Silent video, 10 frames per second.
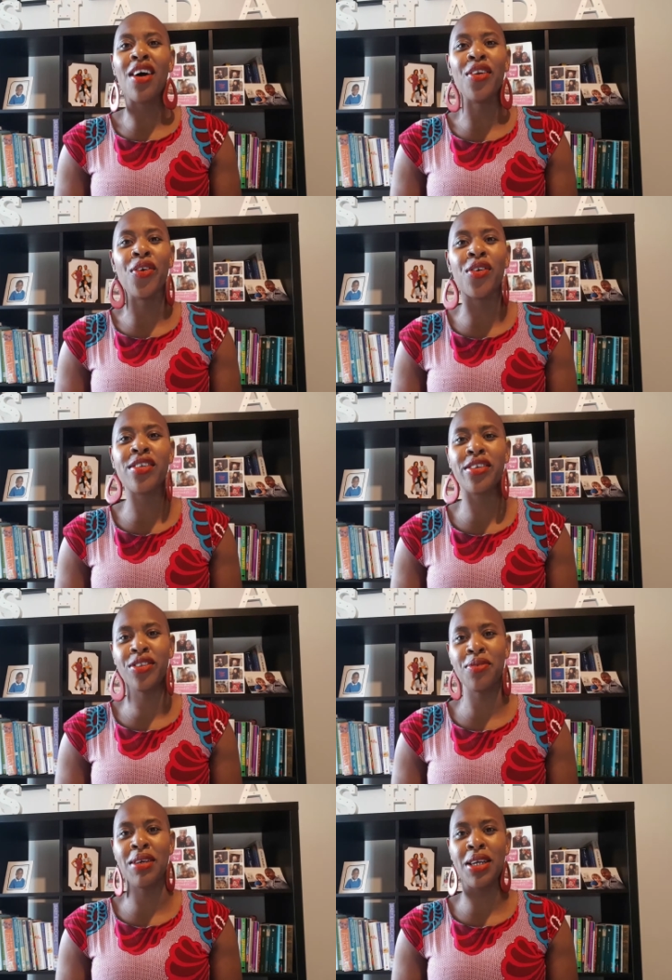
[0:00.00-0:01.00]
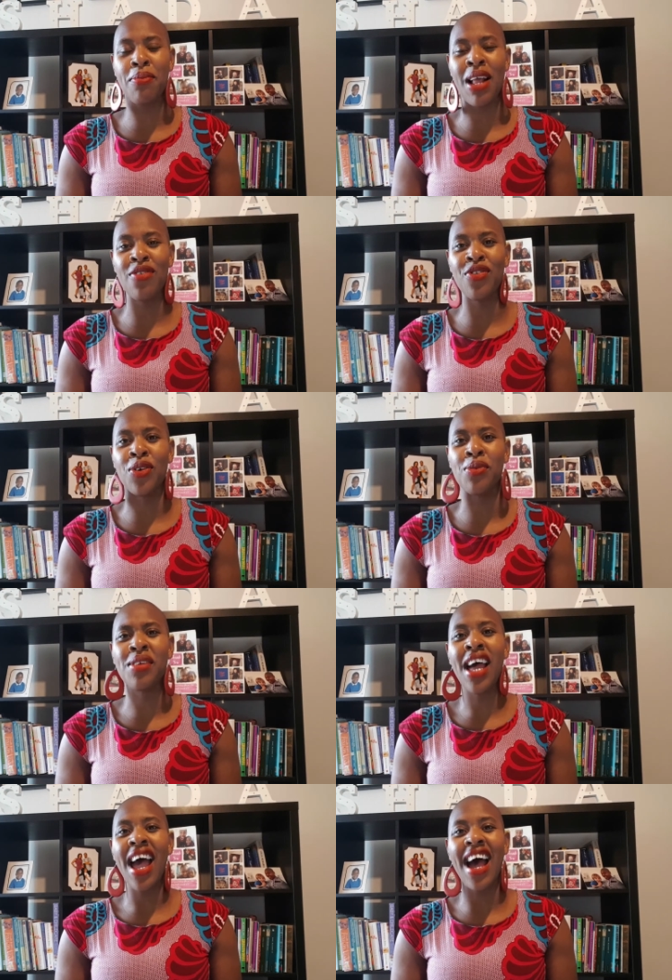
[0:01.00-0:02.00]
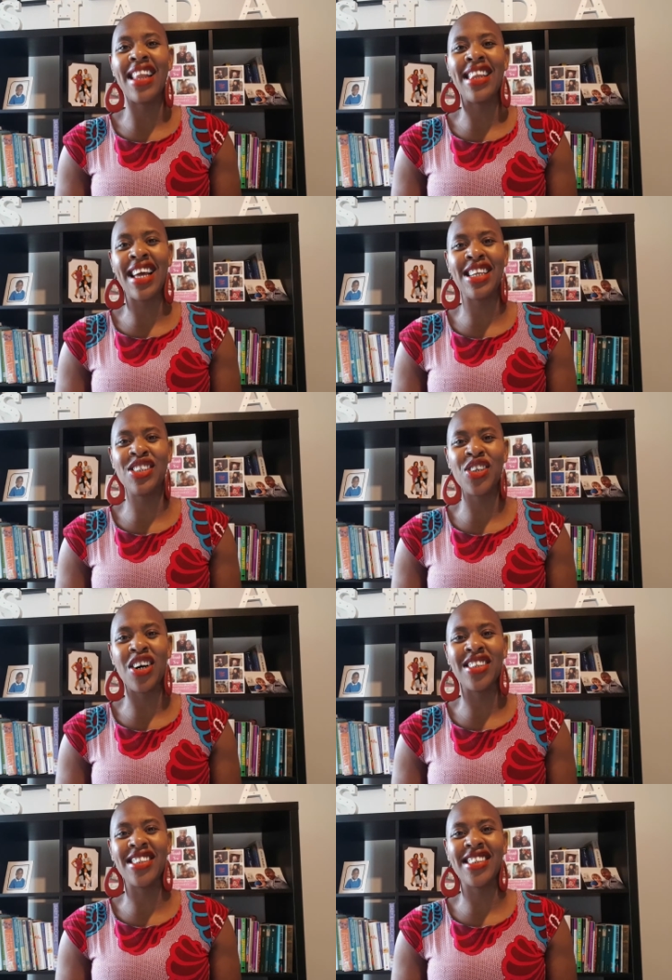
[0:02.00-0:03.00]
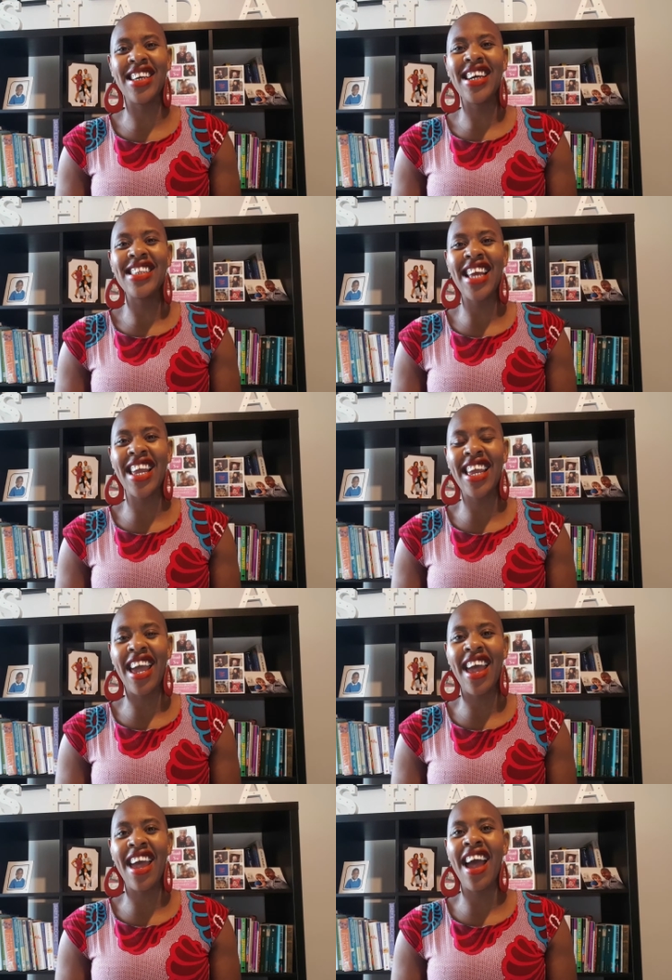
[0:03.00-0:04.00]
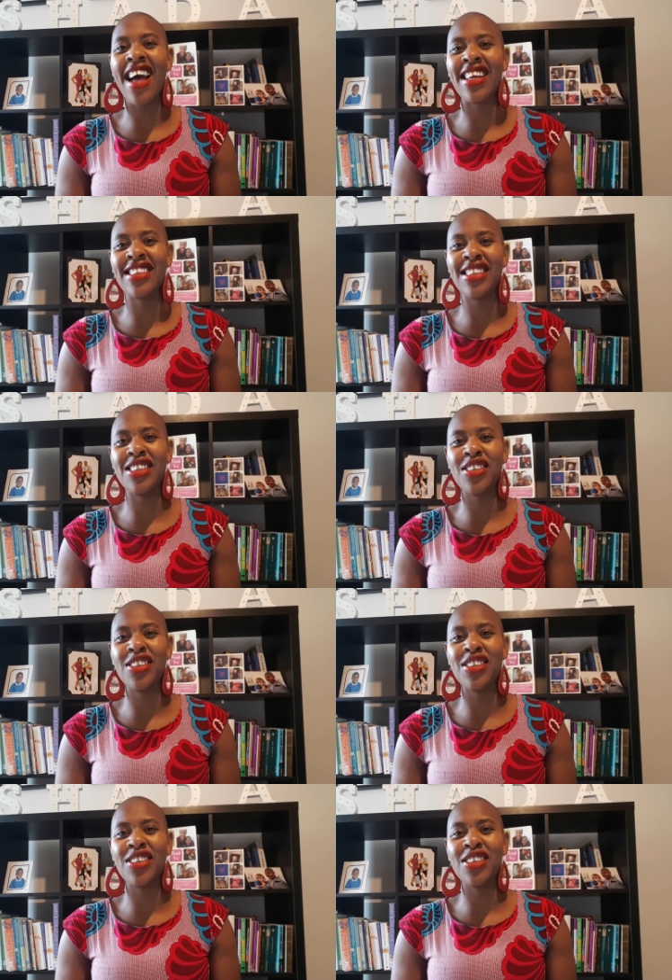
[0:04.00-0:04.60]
on all social media platforms at Nanny Sharz. Take care and I'll see you